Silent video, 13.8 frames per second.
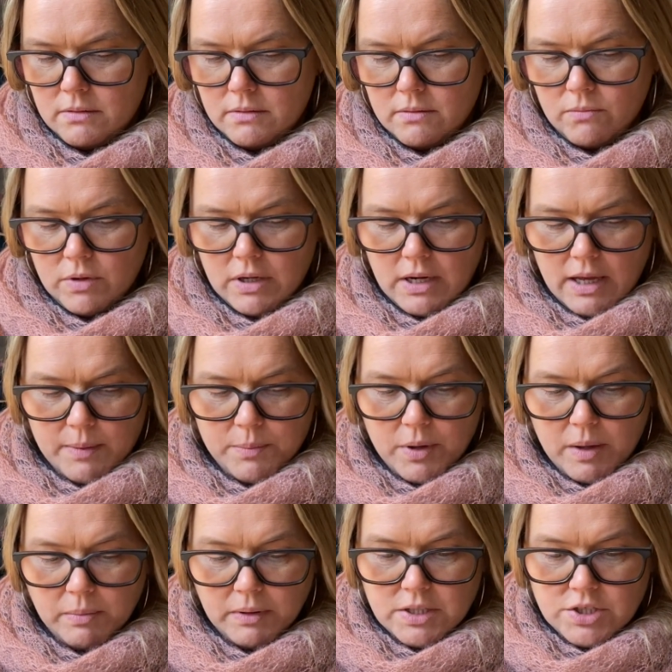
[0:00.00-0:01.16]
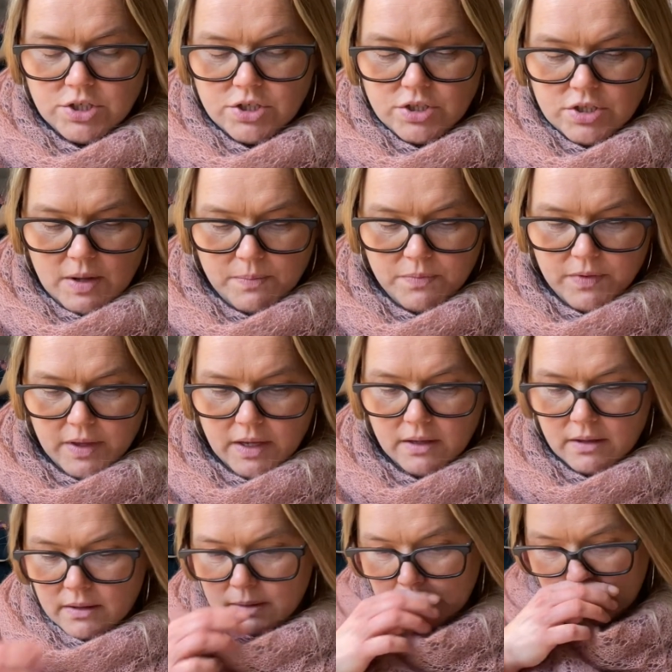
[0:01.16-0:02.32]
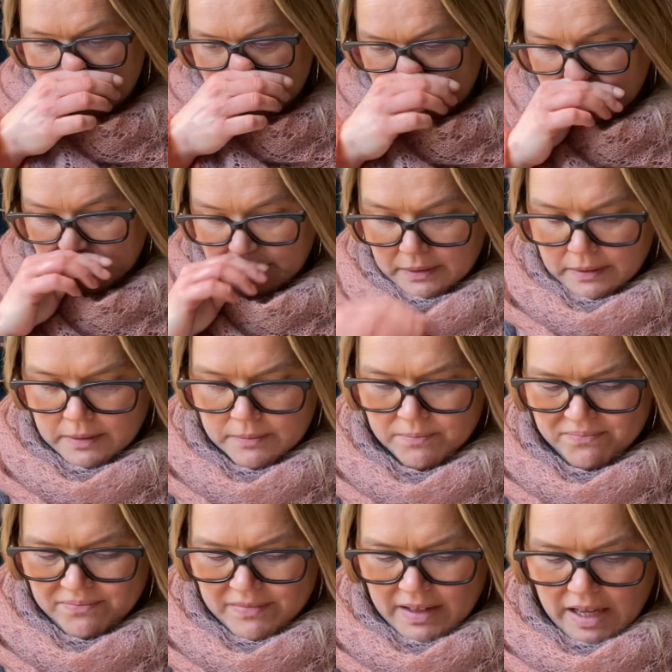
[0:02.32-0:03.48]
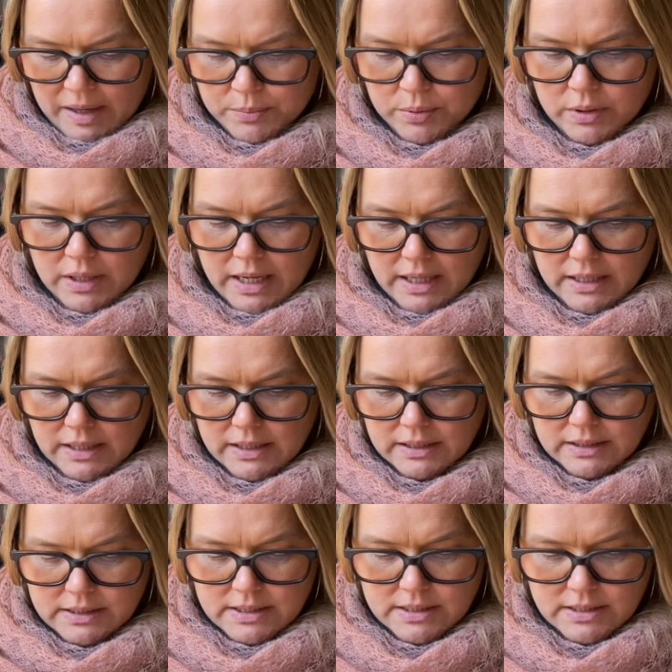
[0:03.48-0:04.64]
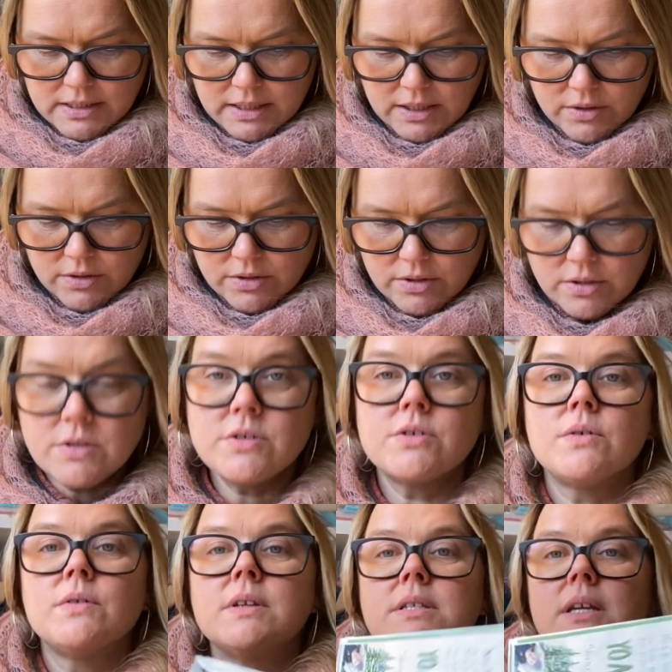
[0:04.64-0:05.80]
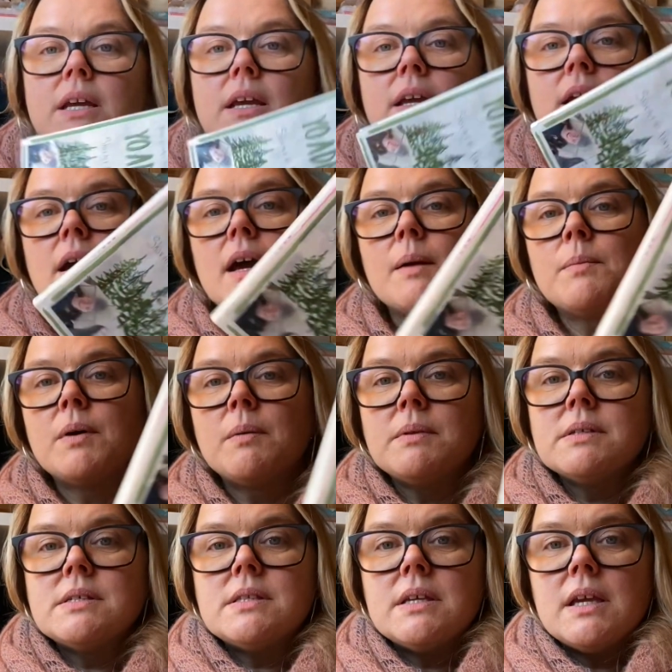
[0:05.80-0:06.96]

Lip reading: when I publish something, I put like a little sticker. So the day I published the